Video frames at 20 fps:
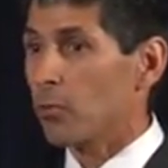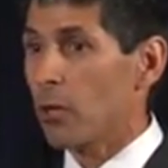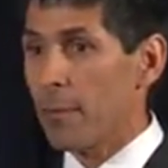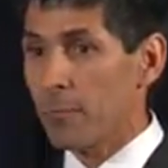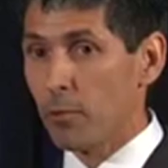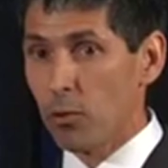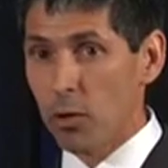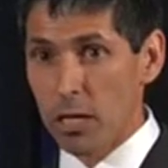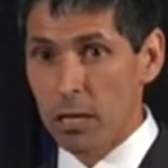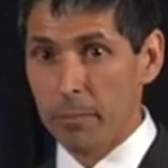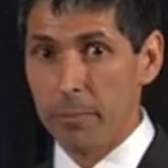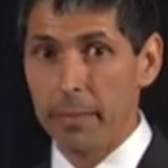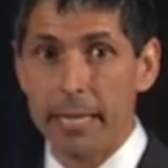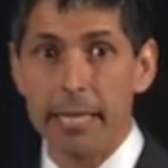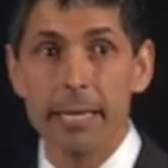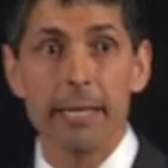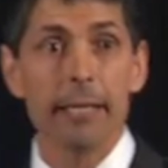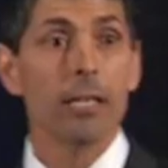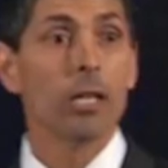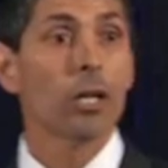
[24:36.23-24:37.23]
where I'm going to
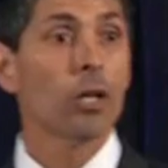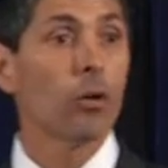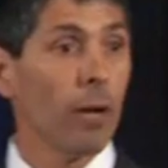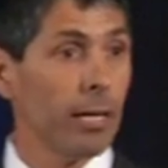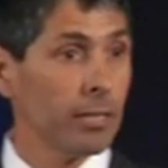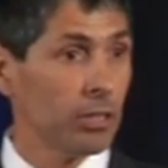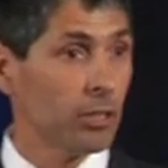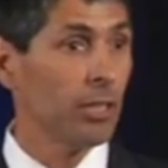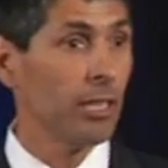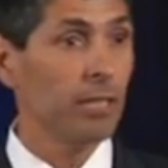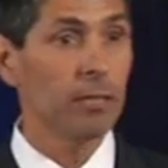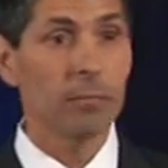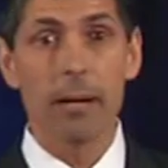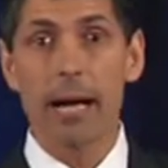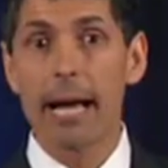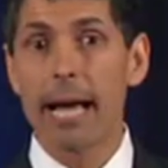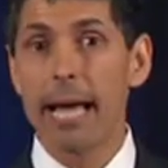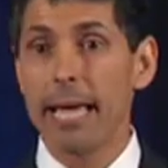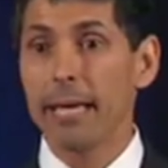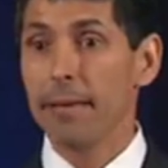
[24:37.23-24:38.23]
be questioned
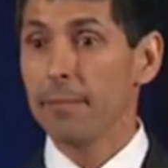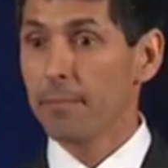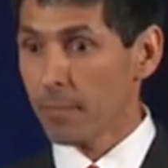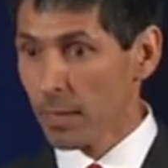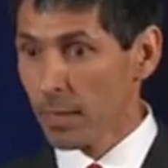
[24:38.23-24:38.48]
by